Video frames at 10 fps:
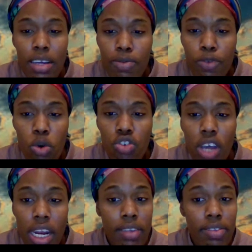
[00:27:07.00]
daily
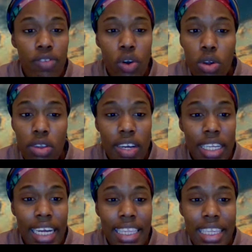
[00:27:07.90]
devotion. Help them to
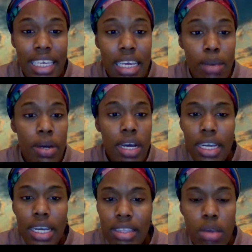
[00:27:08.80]
cultivate a deep,
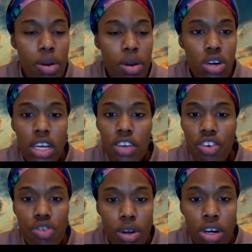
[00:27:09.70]
intimate
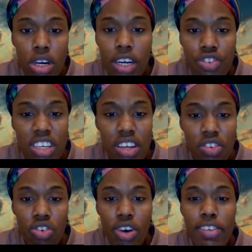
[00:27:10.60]
relationship with the Lord
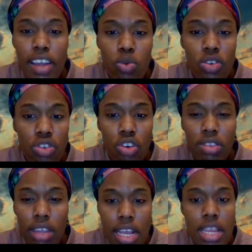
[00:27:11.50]
Jesus Christ that will
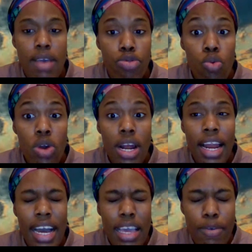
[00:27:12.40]
sustain them
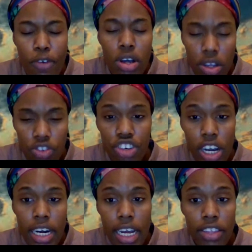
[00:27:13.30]
through life
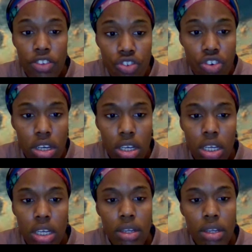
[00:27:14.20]
challenge.